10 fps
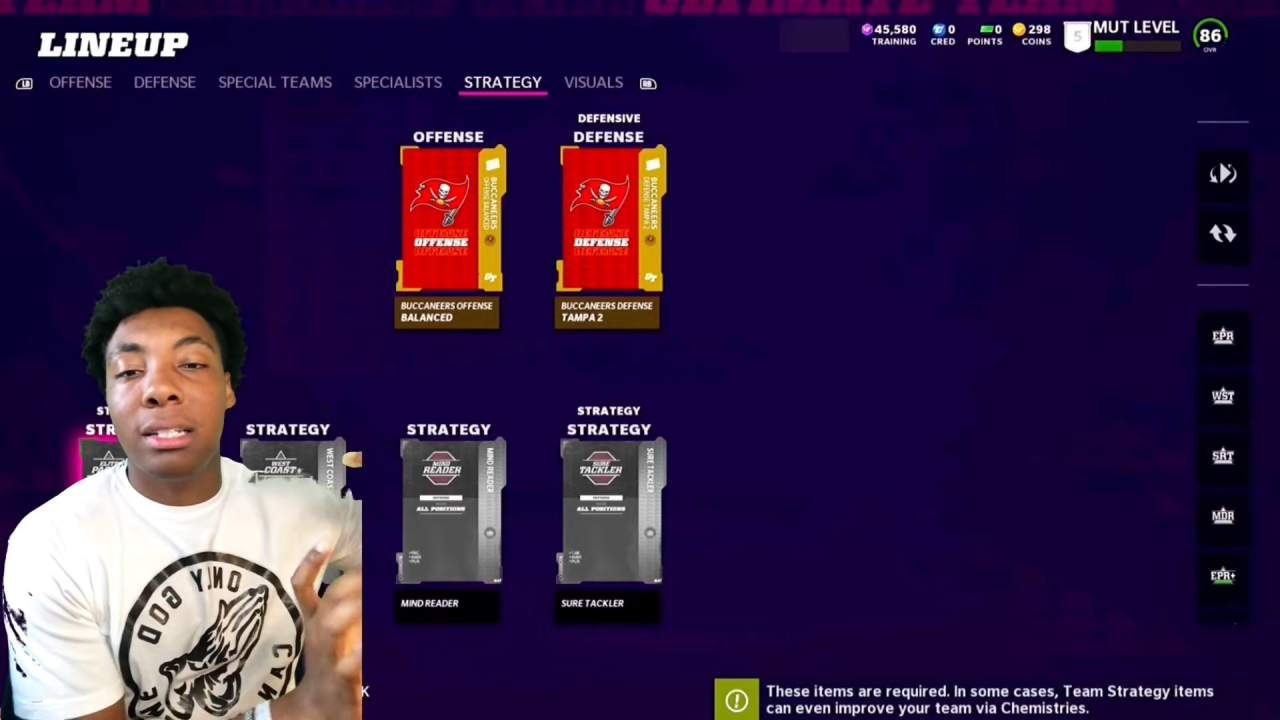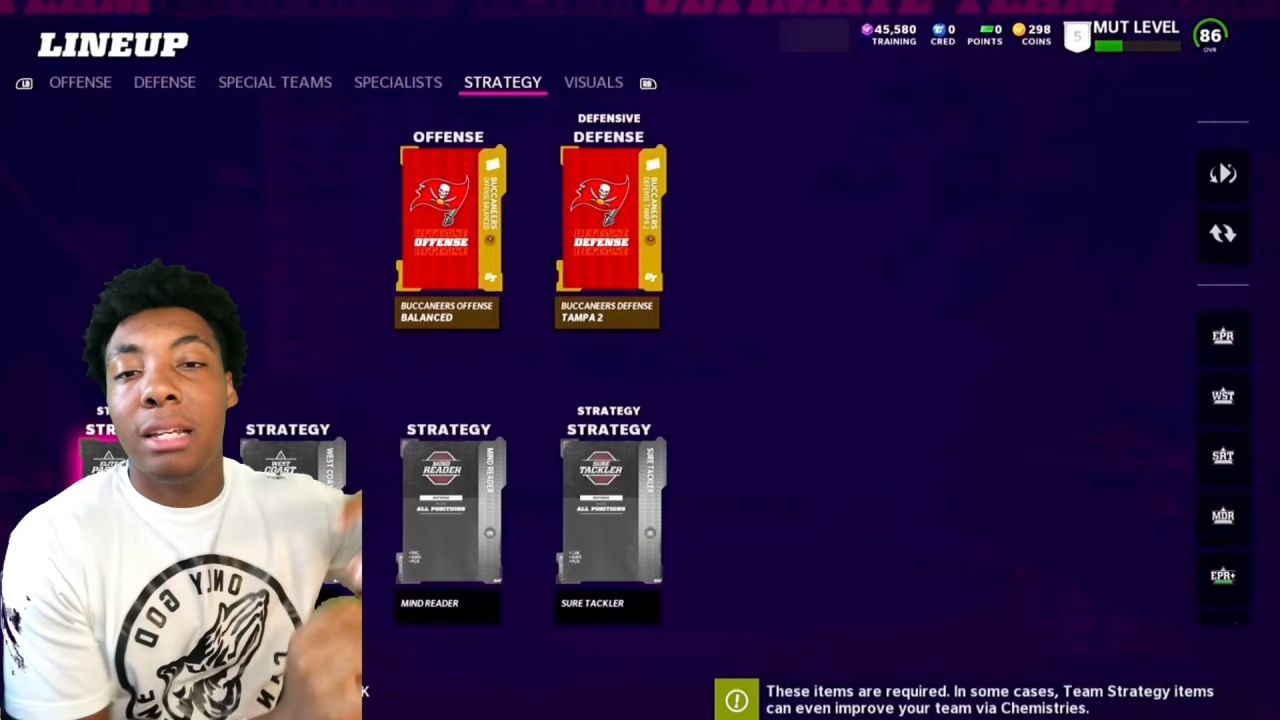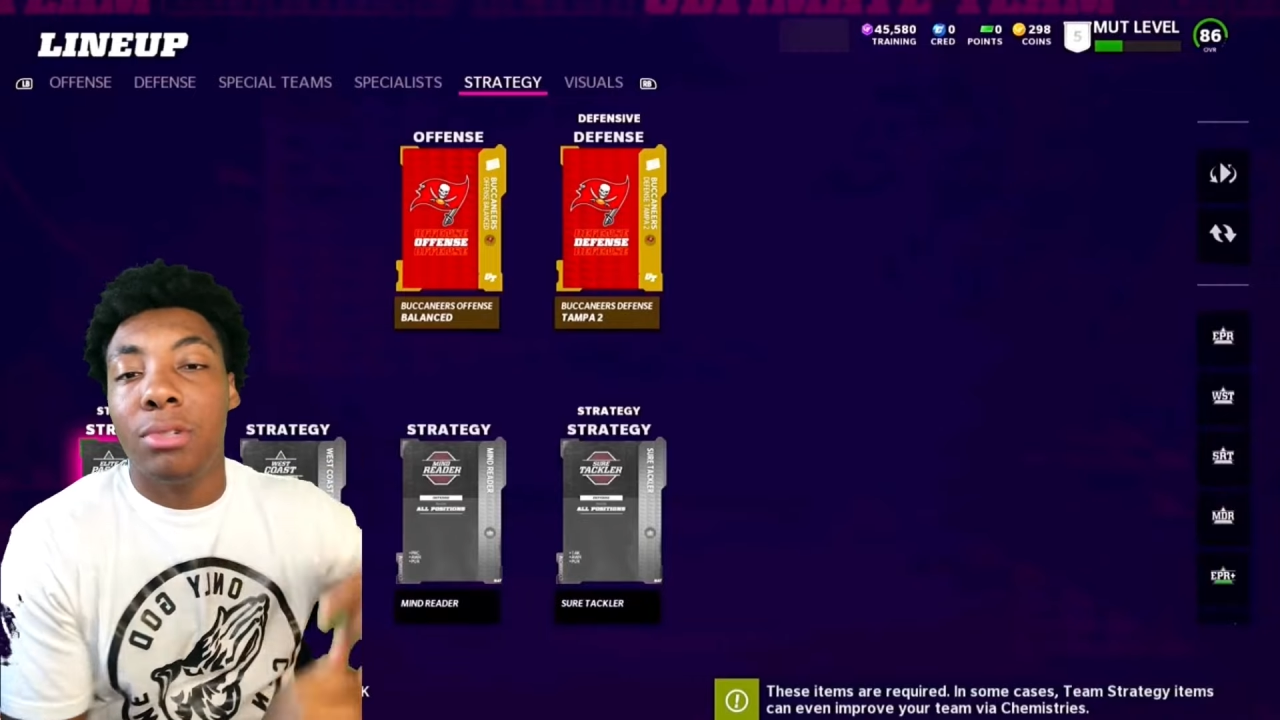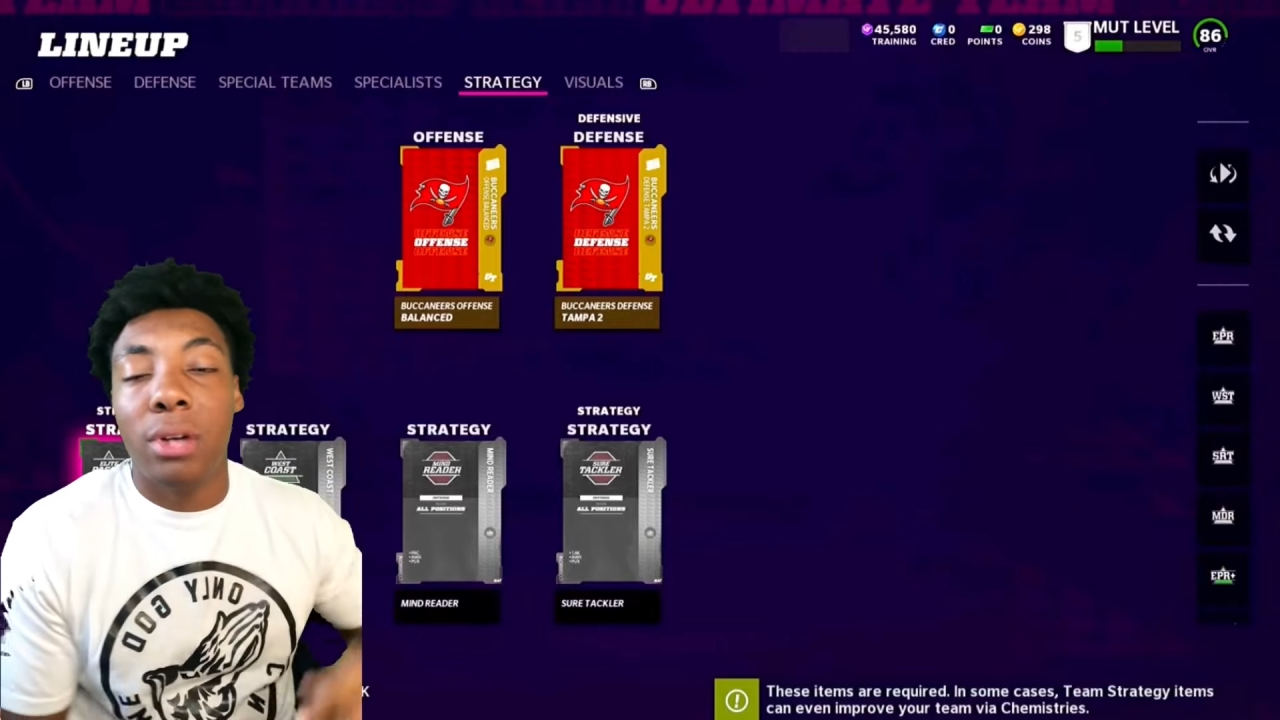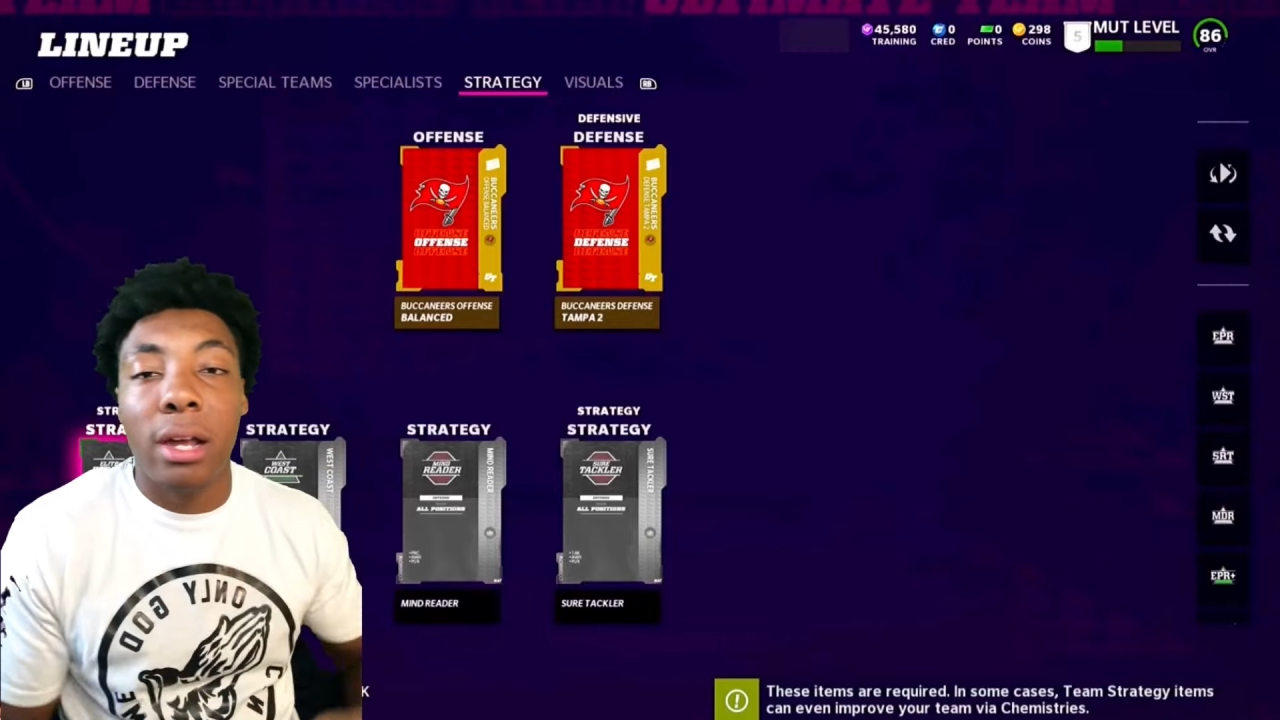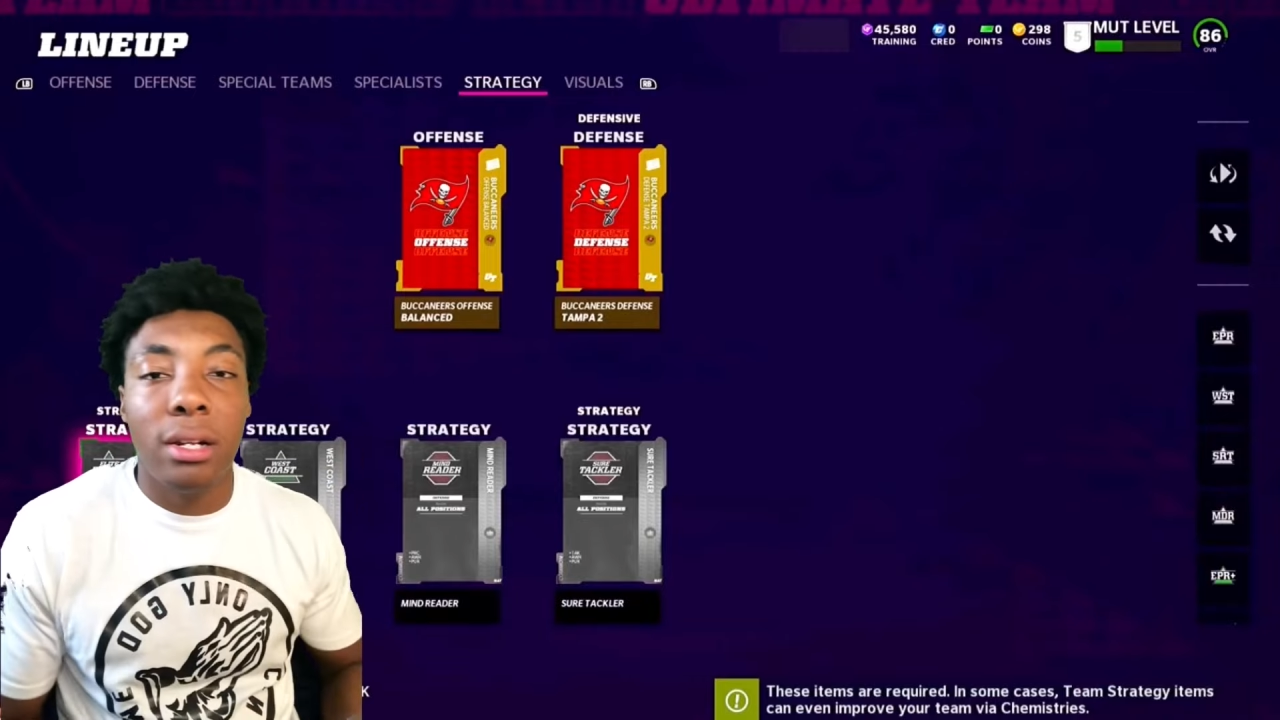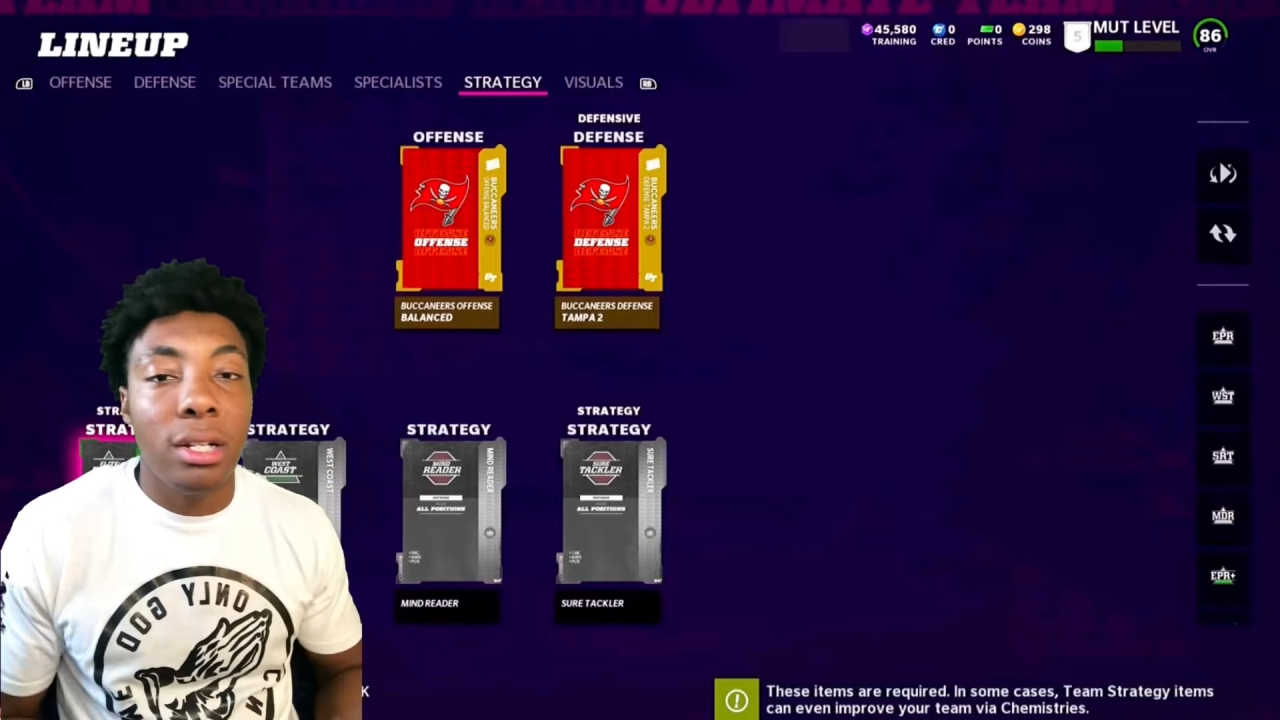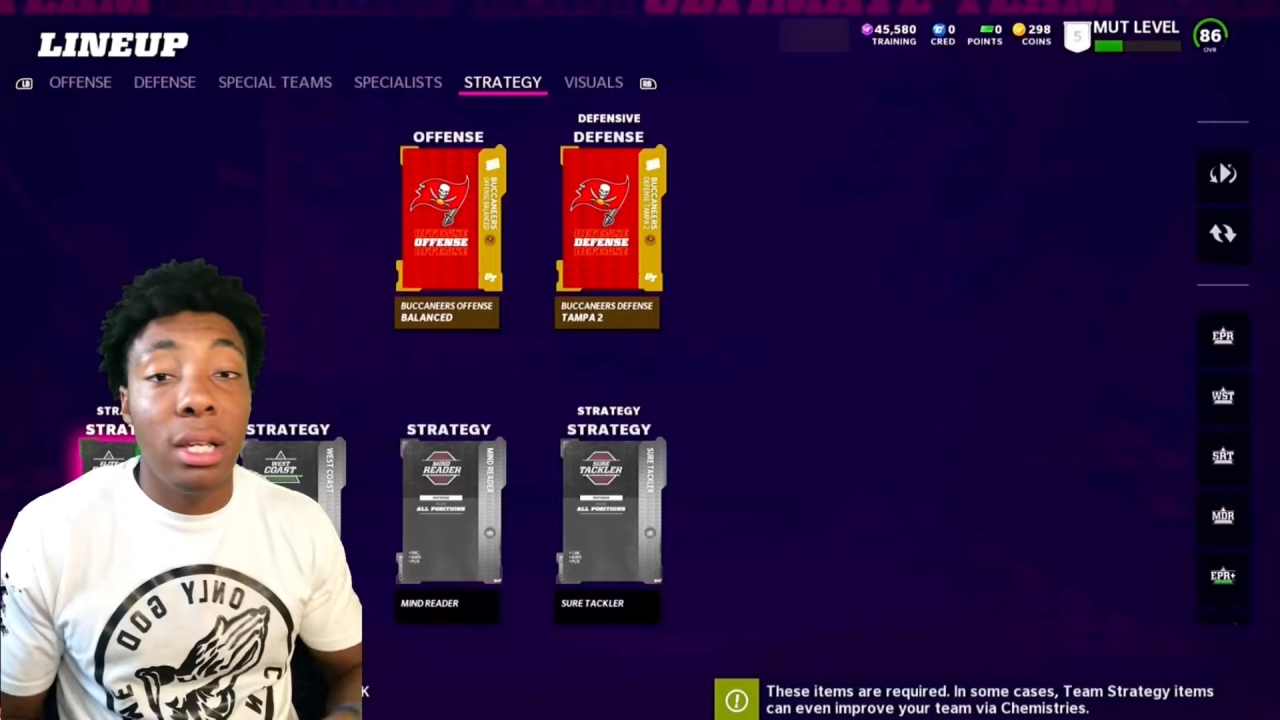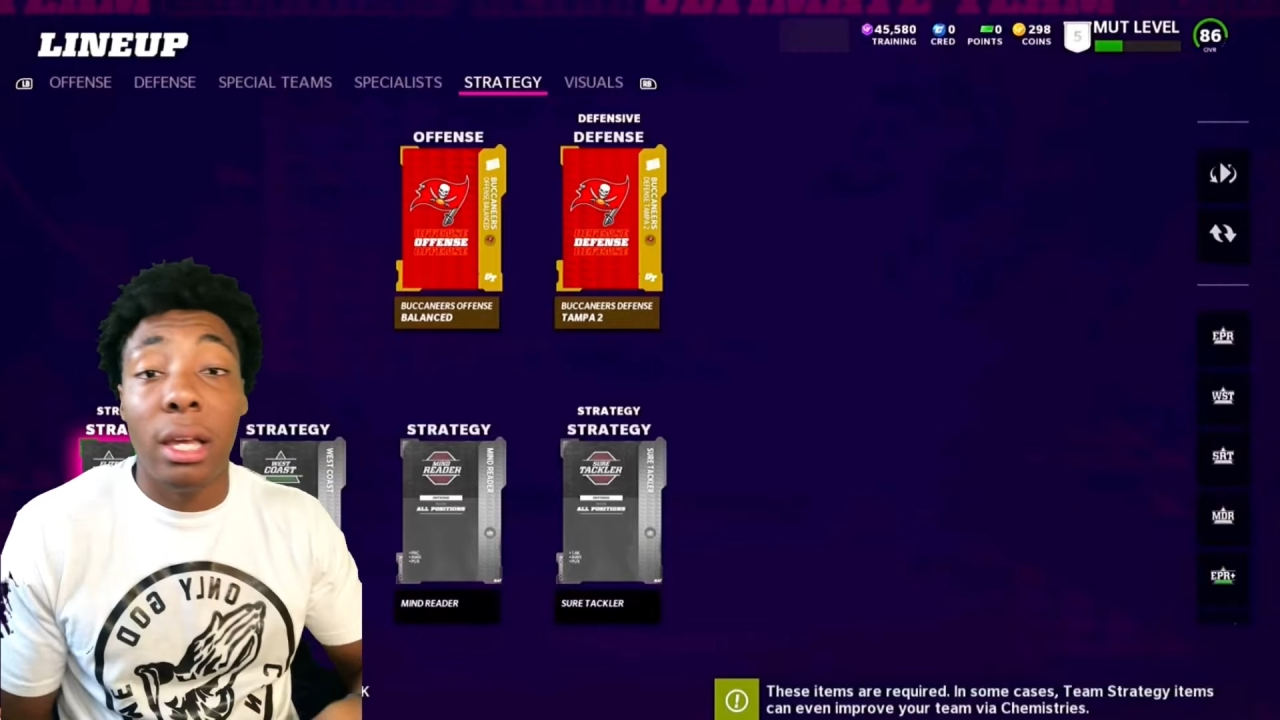team strategy